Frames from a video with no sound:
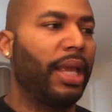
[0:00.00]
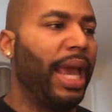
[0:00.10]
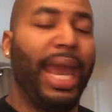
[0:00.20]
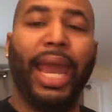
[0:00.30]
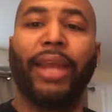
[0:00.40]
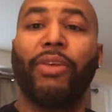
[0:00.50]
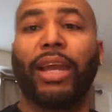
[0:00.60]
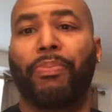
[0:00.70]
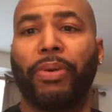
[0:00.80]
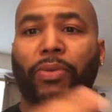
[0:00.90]
and you
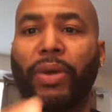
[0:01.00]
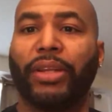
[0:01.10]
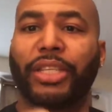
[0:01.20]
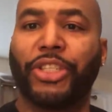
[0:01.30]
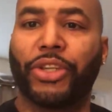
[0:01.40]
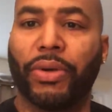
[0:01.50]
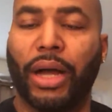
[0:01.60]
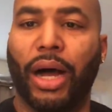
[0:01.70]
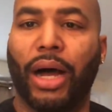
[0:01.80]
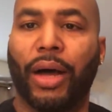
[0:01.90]
had to put renter's insurance,
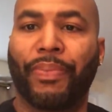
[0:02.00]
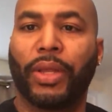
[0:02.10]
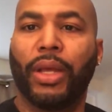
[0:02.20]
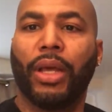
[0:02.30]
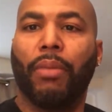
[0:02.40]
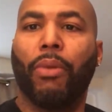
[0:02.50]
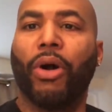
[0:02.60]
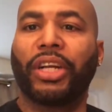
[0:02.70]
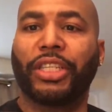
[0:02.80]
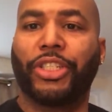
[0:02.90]
uh,
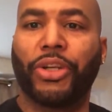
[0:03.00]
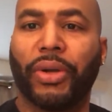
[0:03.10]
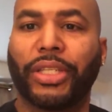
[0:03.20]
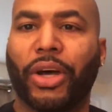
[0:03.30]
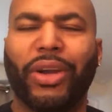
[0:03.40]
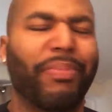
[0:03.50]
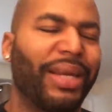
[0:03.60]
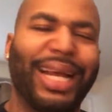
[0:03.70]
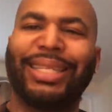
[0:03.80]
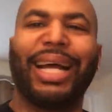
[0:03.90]
mortgage insurance on it.
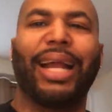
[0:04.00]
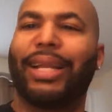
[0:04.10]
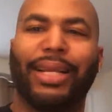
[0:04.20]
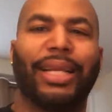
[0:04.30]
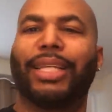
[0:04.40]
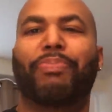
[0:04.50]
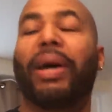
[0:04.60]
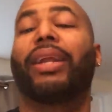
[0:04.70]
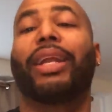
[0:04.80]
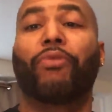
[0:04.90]
But that's not. It's
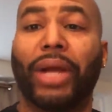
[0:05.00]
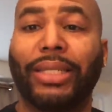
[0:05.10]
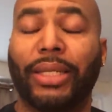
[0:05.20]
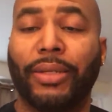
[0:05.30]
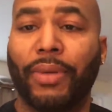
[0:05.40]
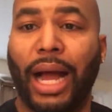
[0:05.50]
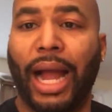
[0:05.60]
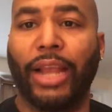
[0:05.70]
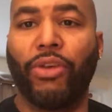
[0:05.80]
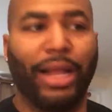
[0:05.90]
better than renting. All
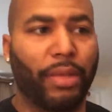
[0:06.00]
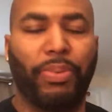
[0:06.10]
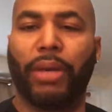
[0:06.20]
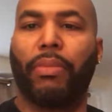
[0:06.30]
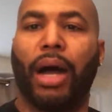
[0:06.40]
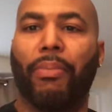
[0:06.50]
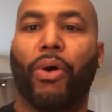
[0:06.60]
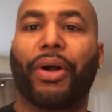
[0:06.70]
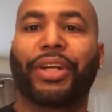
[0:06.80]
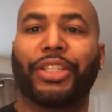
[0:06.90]
right, you have to put uh,
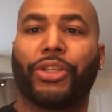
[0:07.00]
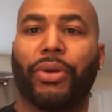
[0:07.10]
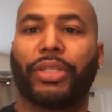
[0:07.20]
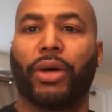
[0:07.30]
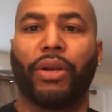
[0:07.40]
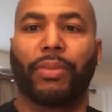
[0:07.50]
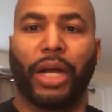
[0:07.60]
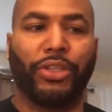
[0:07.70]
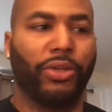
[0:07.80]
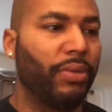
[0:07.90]
mortgage insurance on it
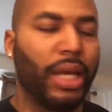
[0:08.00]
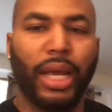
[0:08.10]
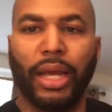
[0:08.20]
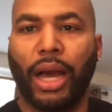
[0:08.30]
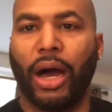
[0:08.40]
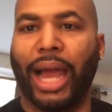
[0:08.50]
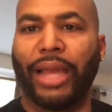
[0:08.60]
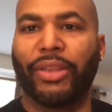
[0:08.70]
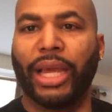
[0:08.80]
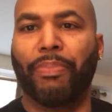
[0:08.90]
because you uh,
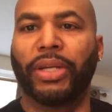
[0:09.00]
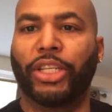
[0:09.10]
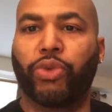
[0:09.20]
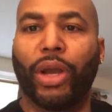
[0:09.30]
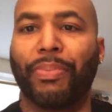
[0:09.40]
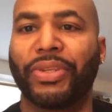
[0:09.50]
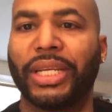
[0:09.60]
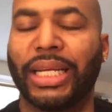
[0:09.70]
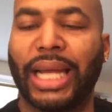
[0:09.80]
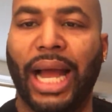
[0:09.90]
didn't put the
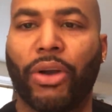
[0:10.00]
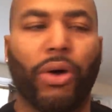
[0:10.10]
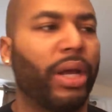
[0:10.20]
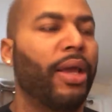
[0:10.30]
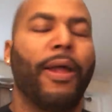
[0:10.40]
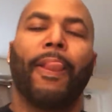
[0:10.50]
20% down on it.